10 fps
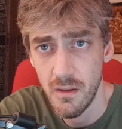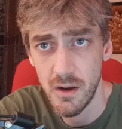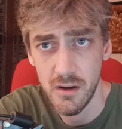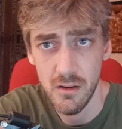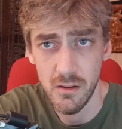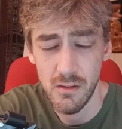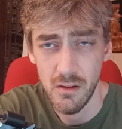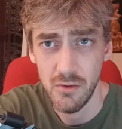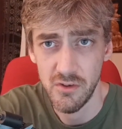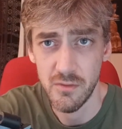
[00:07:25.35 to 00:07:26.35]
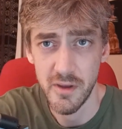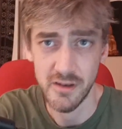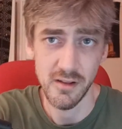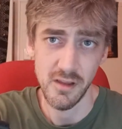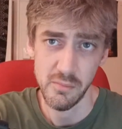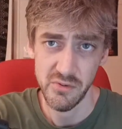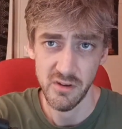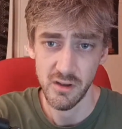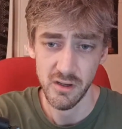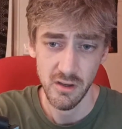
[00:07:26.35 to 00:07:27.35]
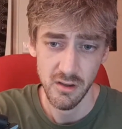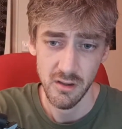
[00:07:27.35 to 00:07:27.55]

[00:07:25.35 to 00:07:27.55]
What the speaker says: I don't know. I was expecting lipstick.